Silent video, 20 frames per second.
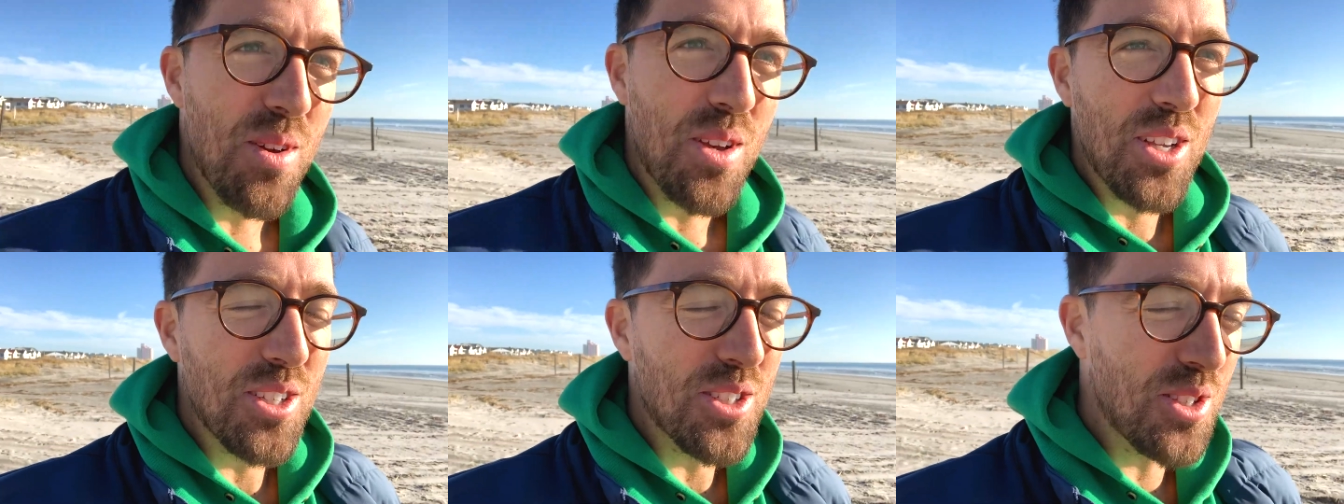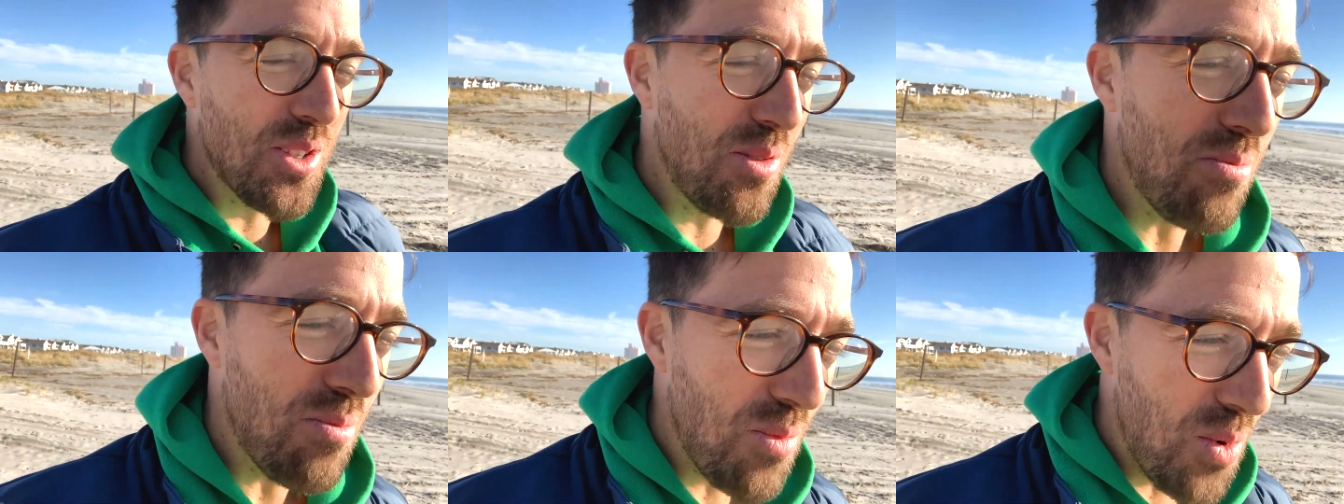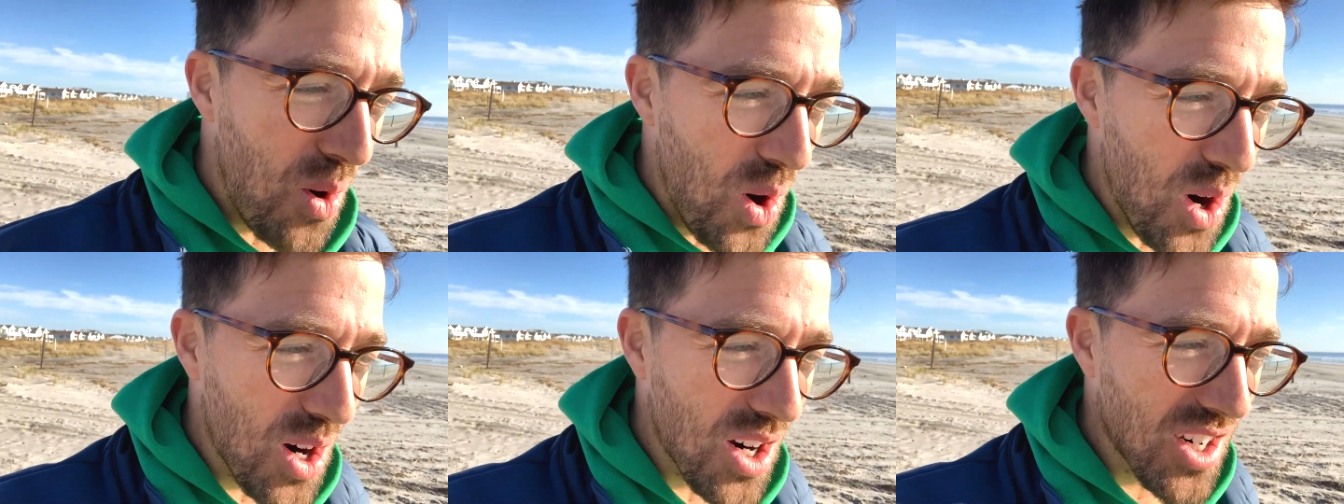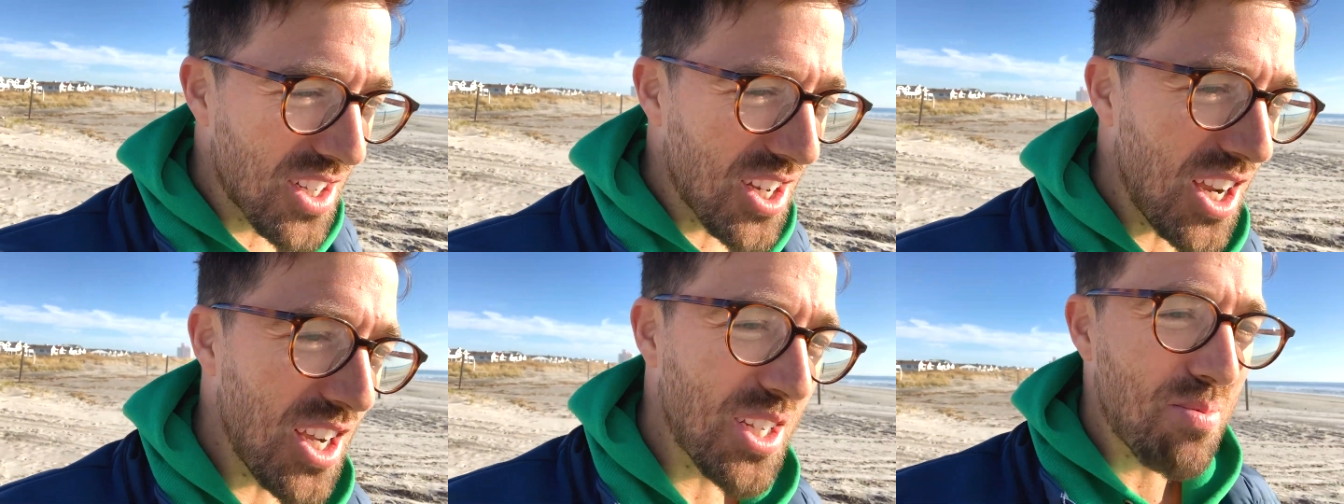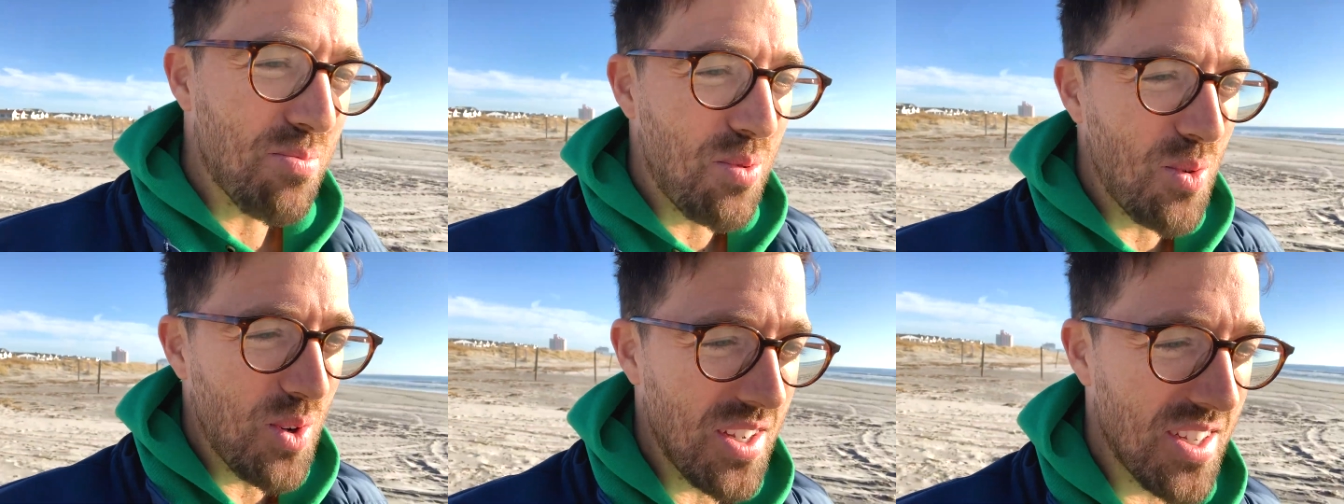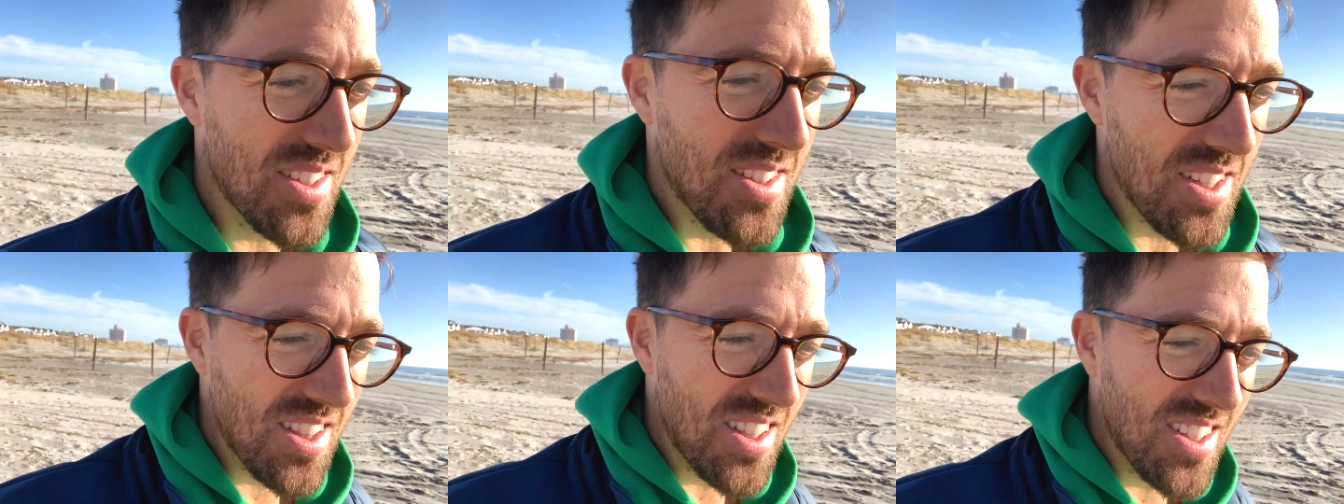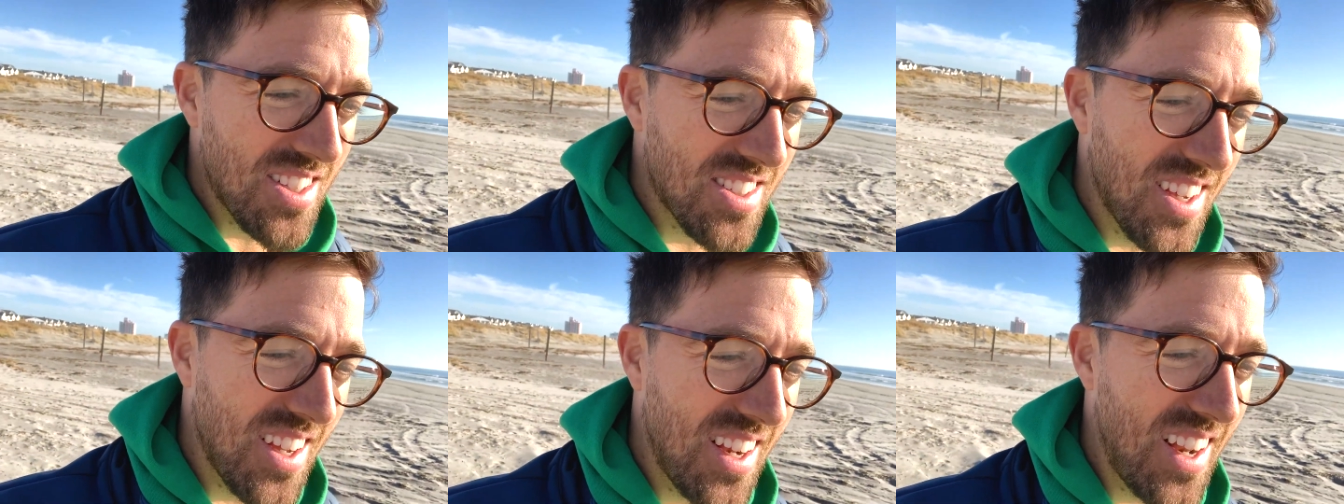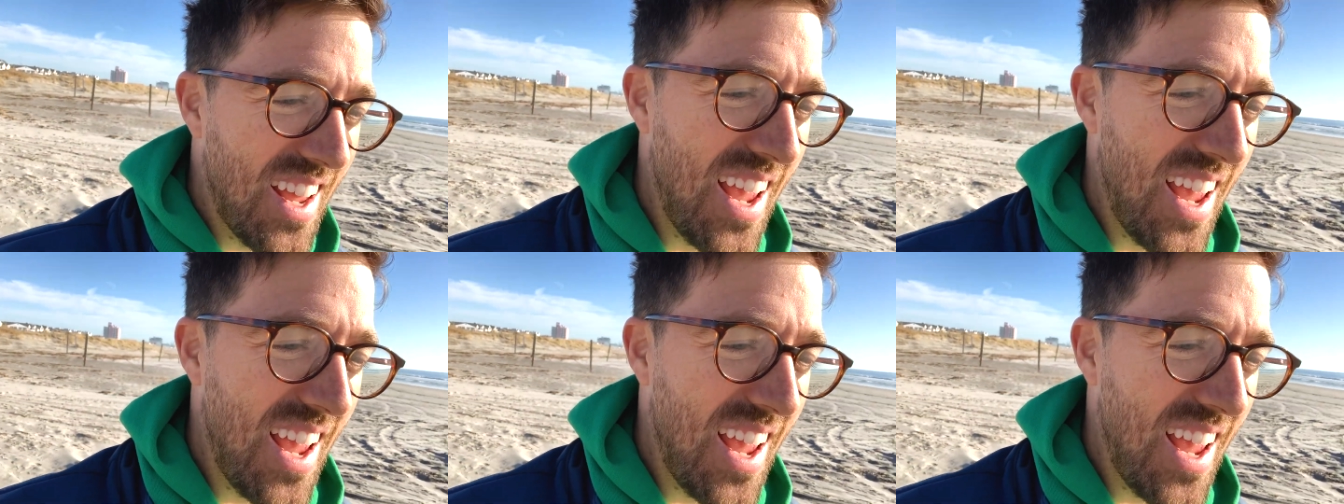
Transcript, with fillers: because the more touch points that the sun